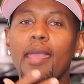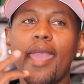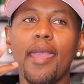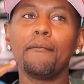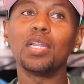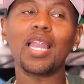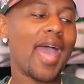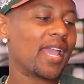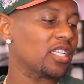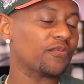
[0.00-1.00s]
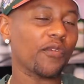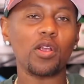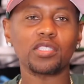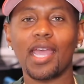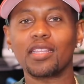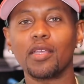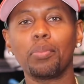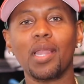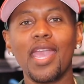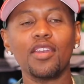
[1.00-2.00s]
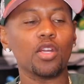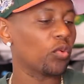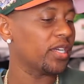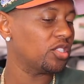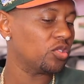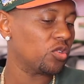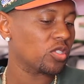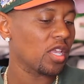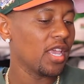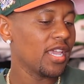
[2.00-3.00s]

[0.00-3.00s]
and black as far as like the plain originals.